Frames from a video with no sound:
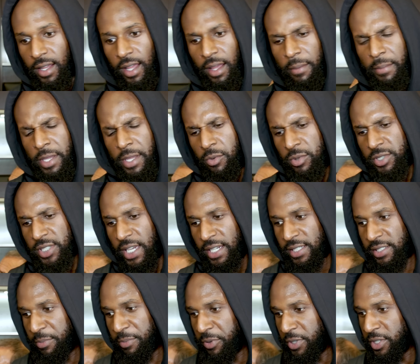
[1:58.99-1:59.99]
I mean, it was
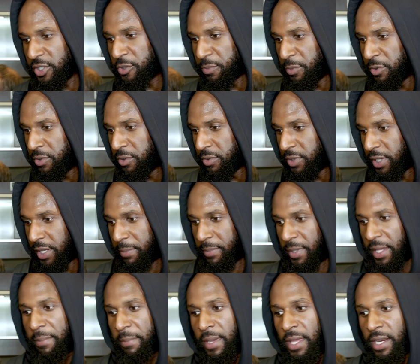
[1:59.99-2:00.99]
actually pretty smooth.
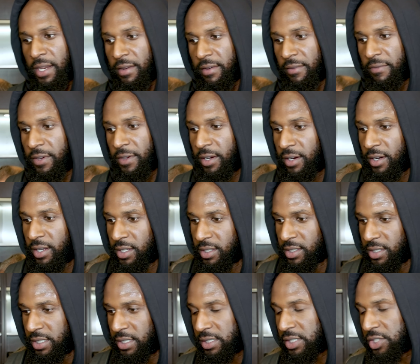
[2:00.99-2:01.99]
They made it a very
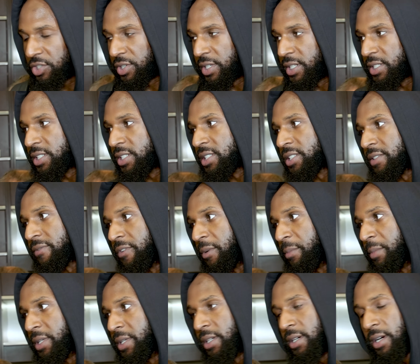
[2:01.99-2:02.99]
easy transition for
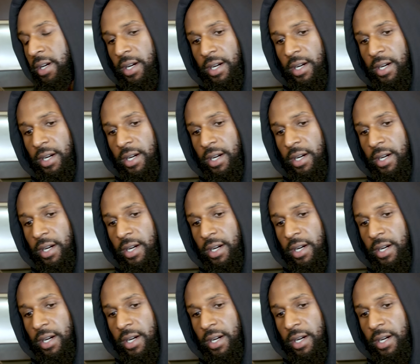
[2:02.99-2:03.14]
me.